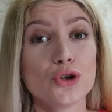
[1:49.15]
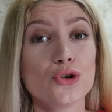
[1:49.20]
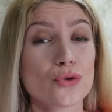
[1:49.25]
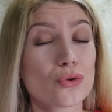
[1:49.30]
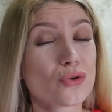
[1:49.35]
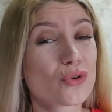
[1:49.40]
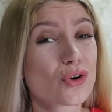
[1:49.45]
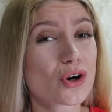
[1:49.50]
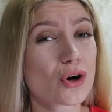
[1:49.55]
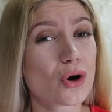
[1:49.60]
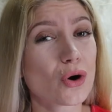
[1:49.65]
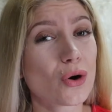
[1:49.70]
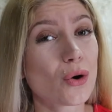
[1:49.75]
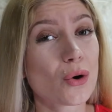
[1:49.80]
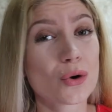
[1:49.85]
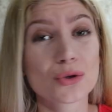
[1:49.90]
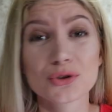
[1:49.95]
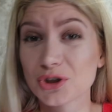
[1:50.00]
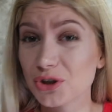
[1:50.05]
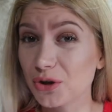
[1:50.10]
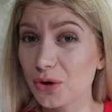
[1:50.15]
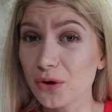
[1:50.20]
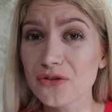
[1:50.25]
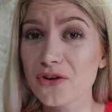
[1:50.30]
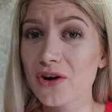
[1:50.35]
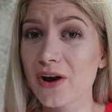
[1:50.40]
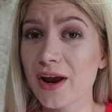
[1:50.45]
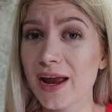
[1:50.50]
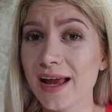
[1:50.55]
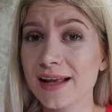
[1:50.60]
Duke, on the
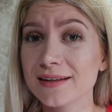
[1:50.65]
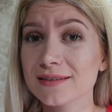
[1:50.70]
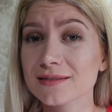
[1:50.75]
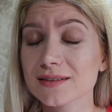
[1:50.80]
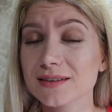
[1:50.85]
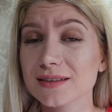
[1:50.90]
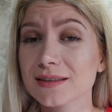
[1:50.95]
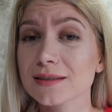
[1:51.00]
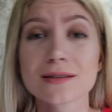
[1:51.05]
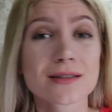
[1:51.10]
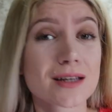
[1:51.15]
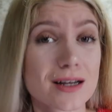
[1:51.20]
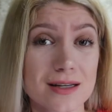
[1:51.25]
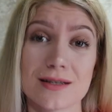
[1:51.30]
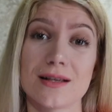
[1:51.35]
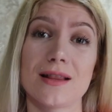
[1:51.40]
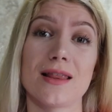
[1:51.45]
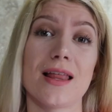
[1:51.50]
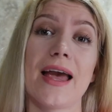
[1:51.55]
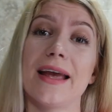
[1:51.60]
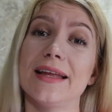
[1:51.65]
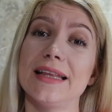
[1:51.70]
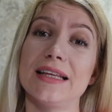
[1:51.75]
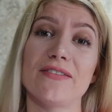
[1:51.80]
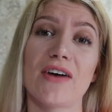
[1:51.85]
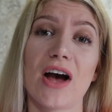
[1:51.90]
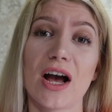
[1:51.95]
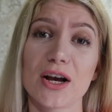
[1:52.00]
other hand, doesn't like the